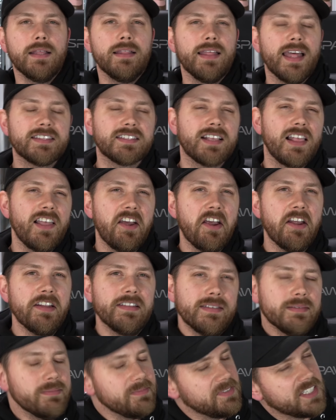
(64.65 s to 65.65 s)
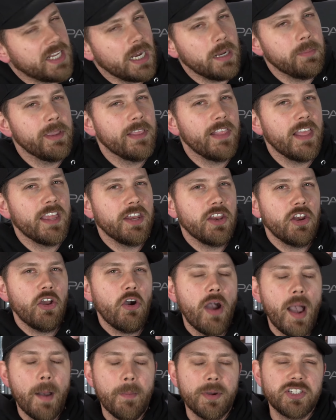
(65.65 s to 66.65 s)
That's clearance. It's going to be letting you
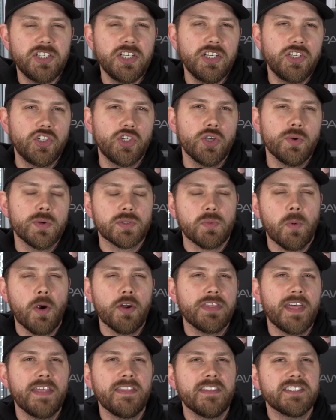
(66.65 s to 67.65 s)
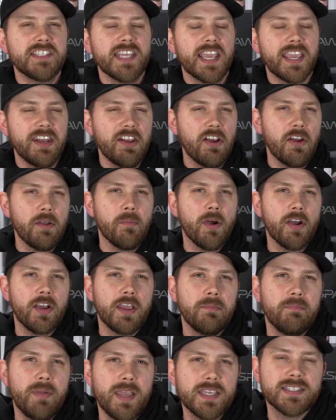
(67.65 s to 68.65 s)
know how much each shoe is worth on the secondary
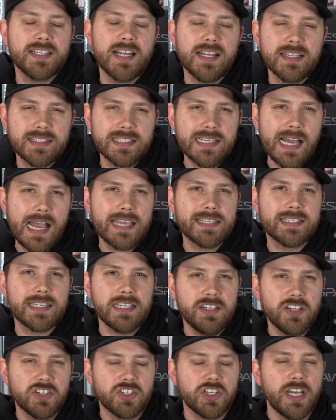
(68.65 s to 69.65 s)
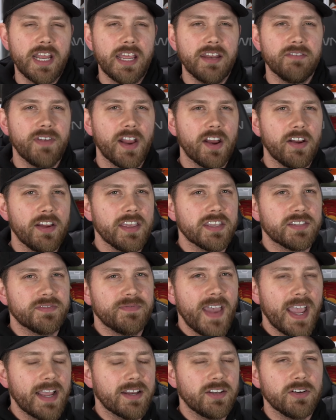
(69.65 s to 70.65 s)
market based on size, condition, and various
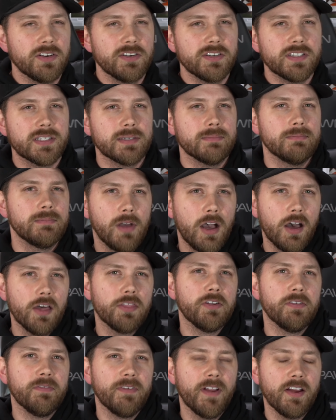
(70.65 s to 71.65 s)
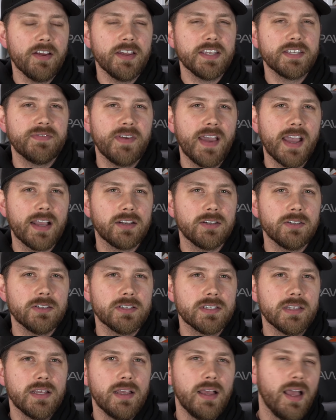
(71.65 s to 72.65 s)
factors. Other various
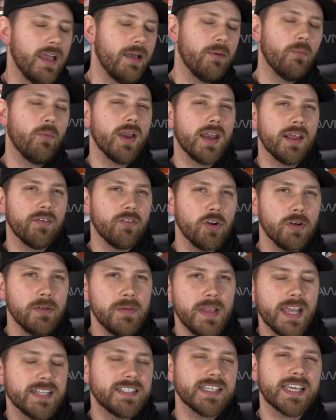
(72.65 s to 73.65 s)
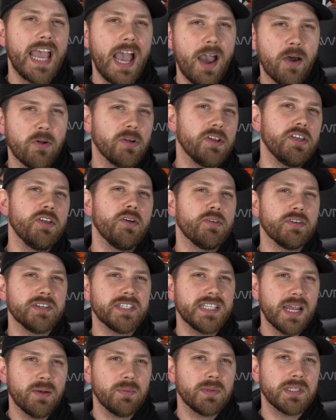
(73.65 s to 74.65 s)
factors. Whatever. It's a counter. You
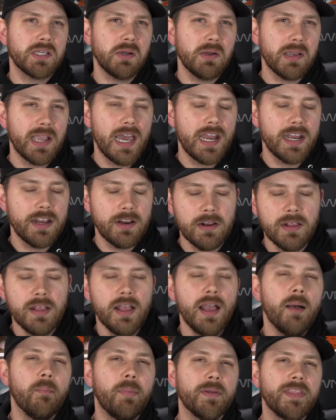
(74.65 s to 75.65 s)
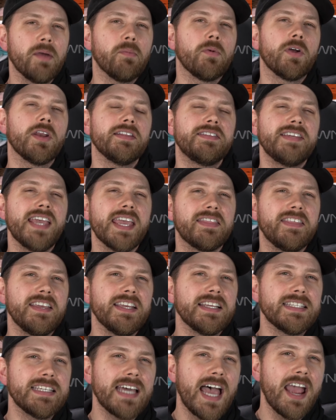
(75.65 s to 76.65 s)
understand what's going on here. But then we're going to take the
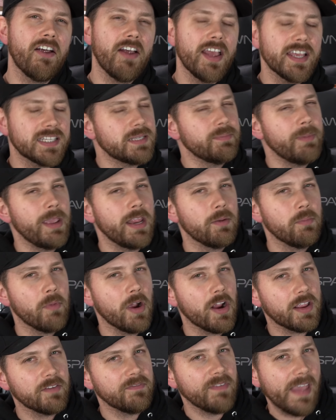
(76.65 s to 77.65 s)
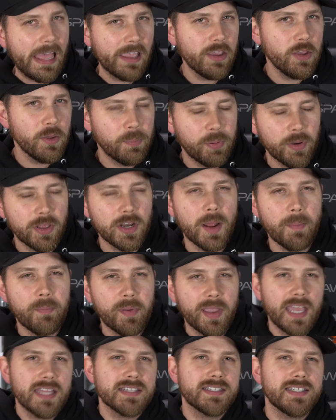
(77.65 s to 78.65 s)
entire estimated market value and put it up
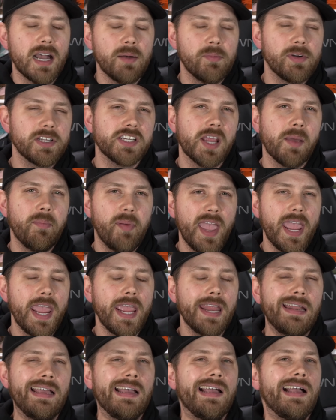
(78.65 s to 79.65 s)
against how much I paid